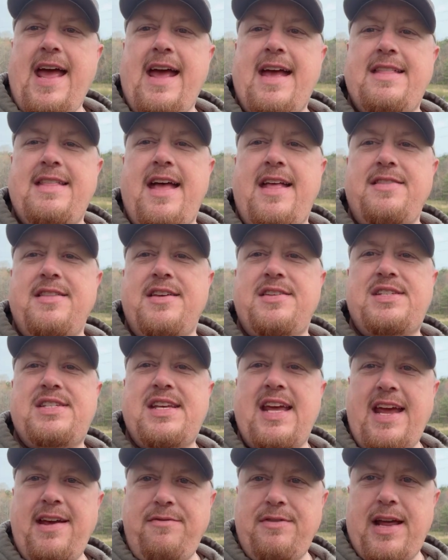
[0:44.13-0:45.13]
And then this
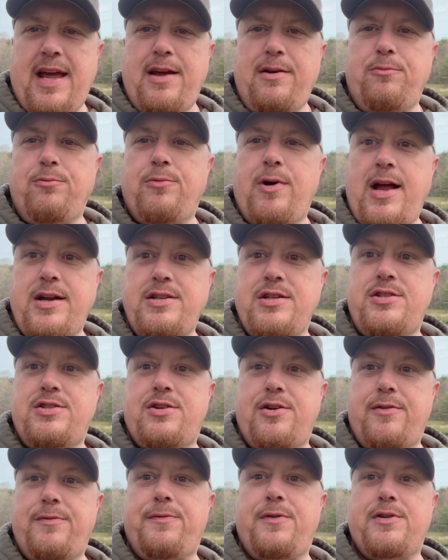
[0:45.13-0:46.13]
evening,
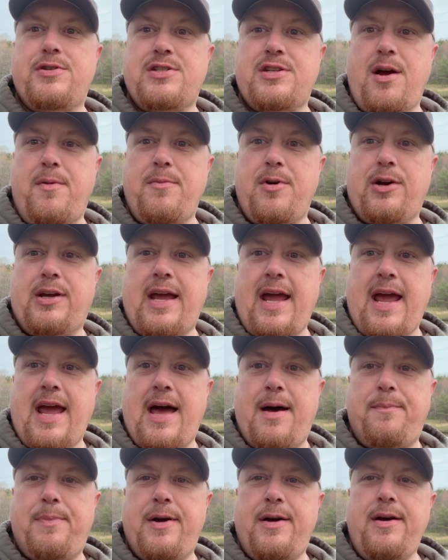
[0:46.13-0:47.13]
register for summer
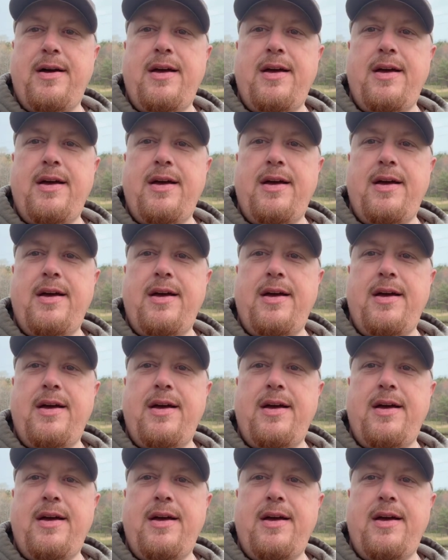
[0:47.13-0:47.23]
camp.